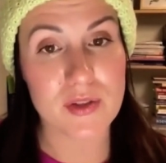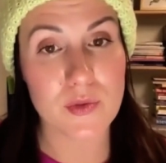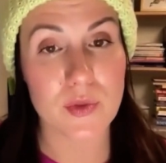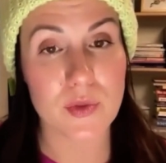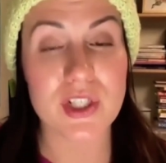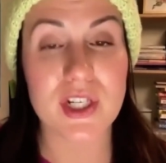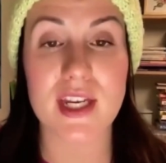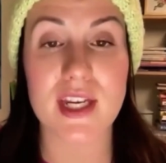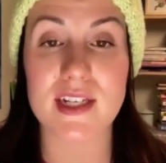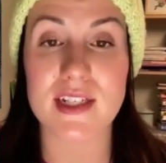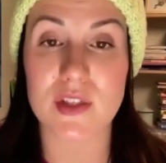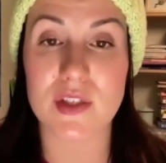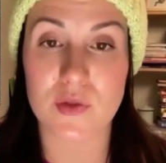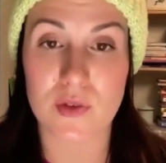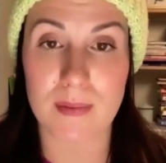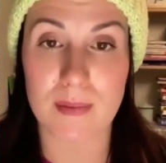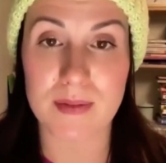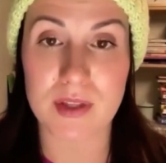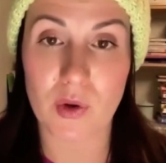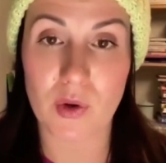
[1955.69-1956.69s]
which can
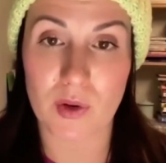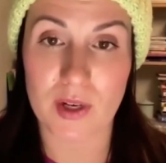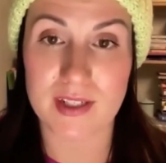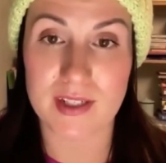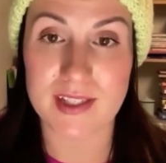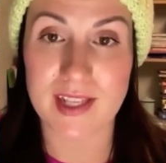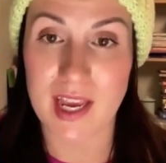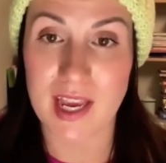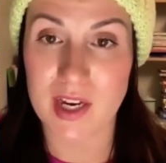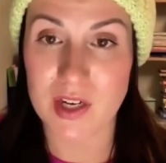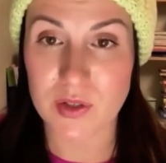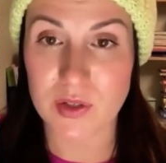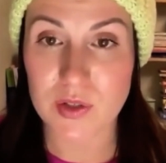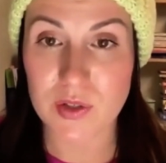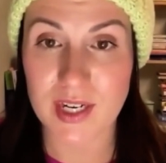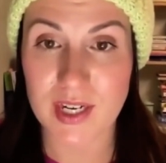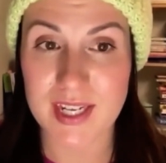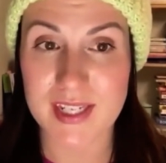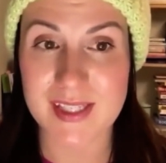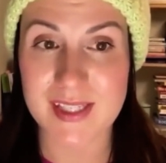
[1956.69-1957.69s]
disrupt the oils and
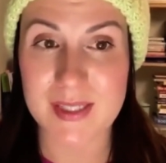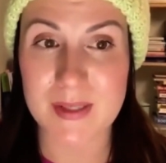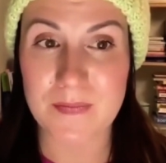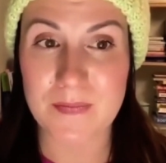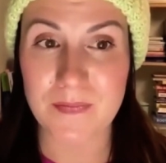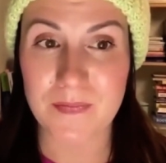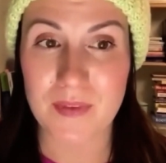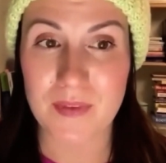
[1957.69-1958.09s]
nutrients.